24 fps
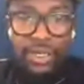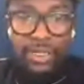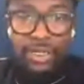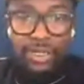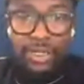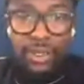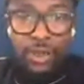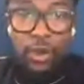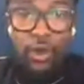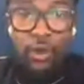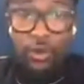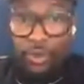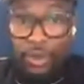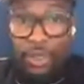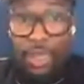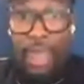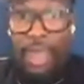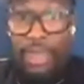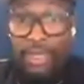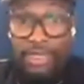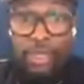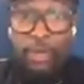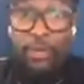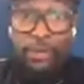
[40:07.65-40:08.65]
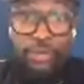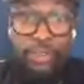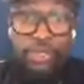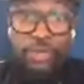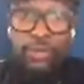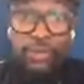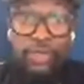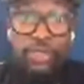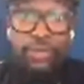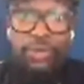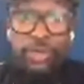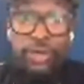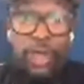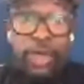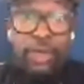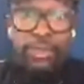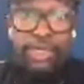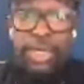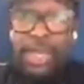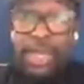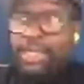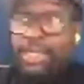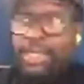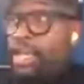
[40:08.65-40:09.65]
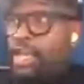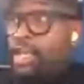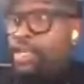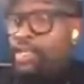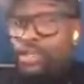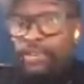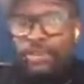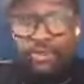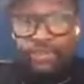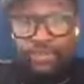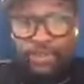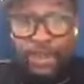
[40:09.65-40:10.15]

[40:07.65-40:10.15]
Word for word: Probably still figuring out the shot for the day, the day mm-hmm.